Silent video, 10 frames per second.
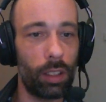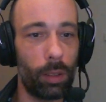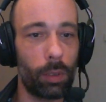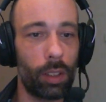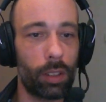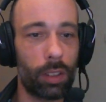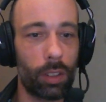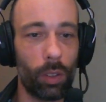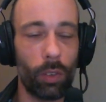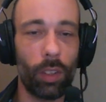I'm
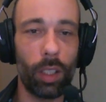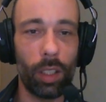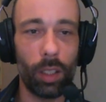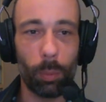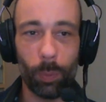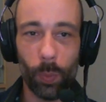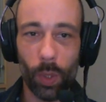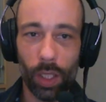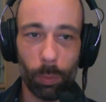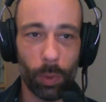just already in a
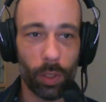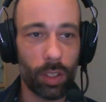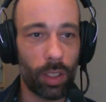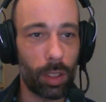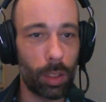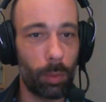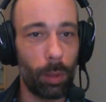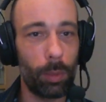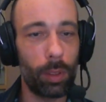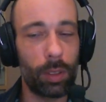creative process at this
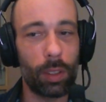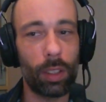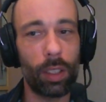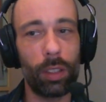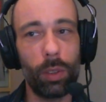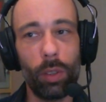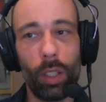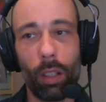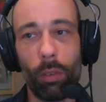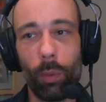moment. I do
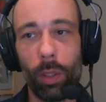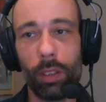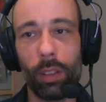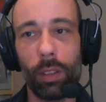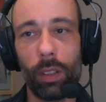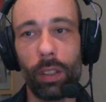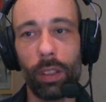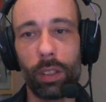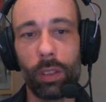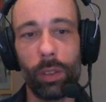have one
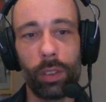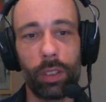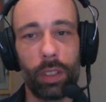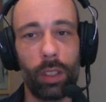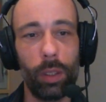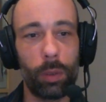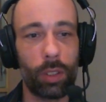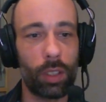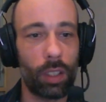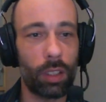that's called new
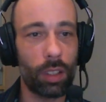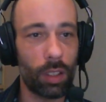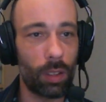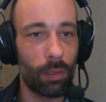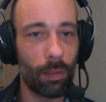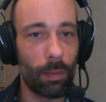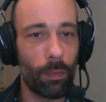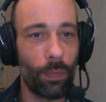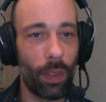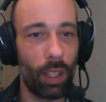successes,
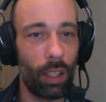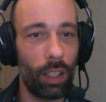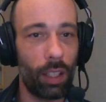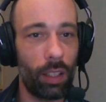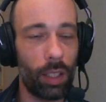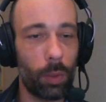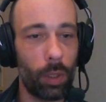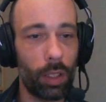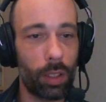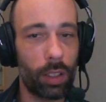and this
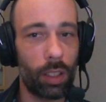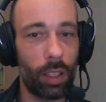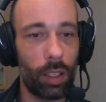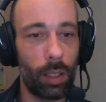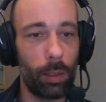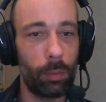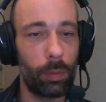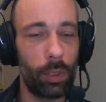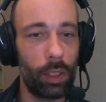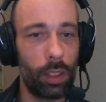one is
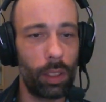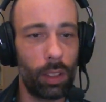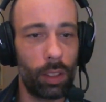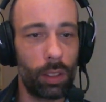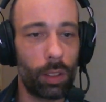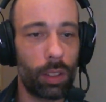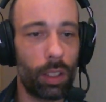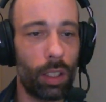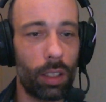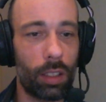
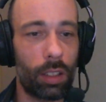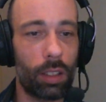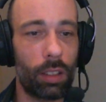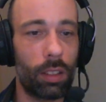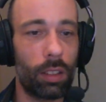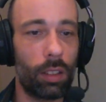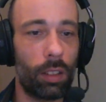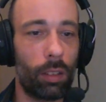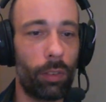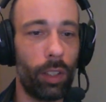success
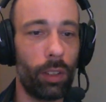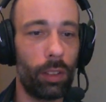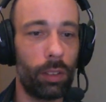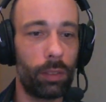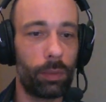of value.